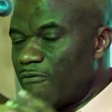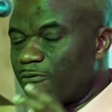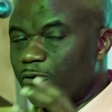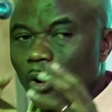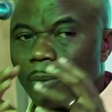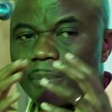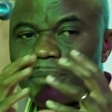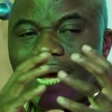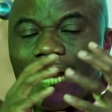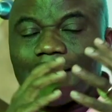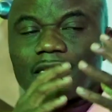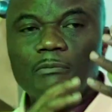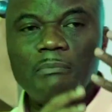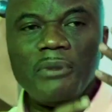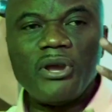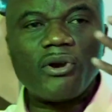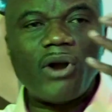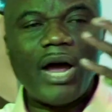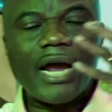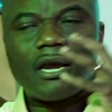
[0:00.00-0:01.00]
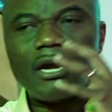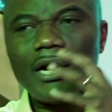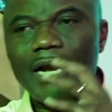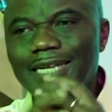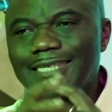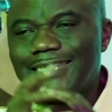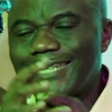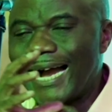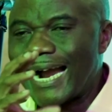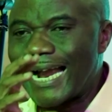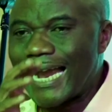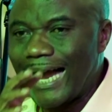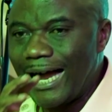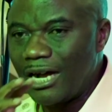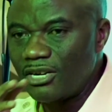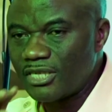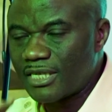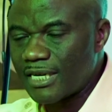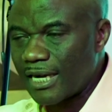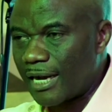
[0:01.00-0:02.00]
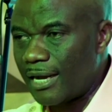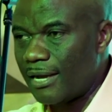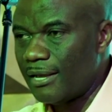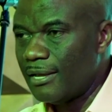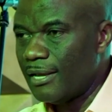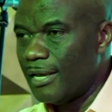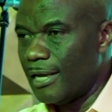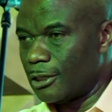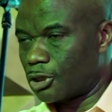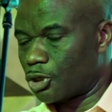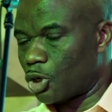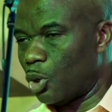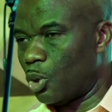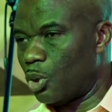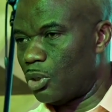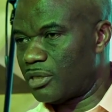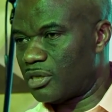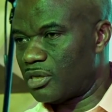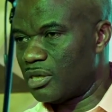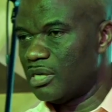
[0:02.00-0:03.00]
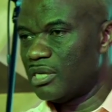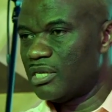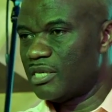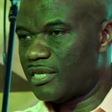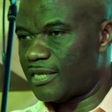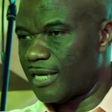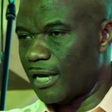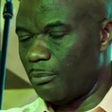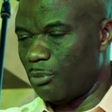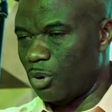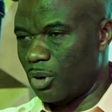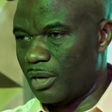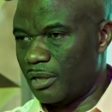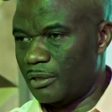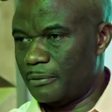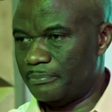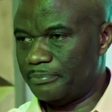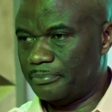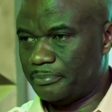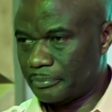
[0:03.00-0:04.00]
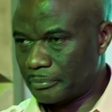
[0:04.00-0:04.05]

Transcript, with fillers: from that miraculous encounter is called Samuel.